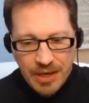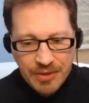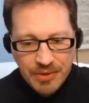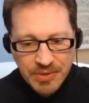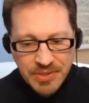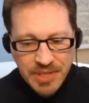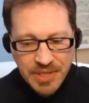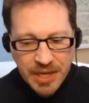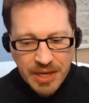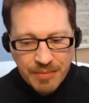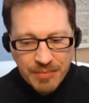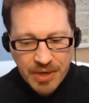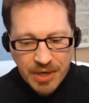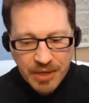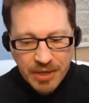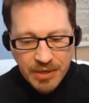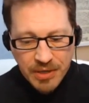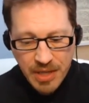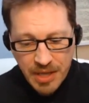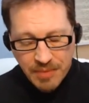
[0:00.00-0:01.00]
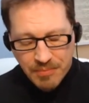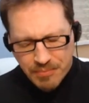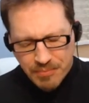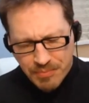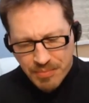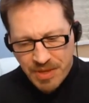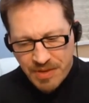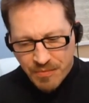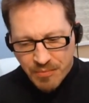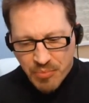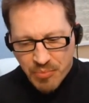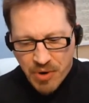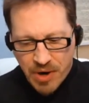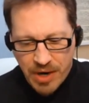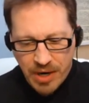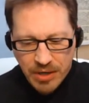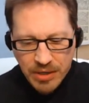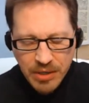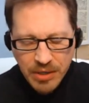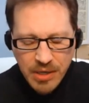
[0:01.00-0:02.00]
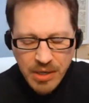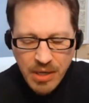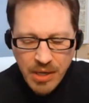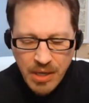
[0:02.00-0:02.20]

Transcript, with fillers: their time there, and even prior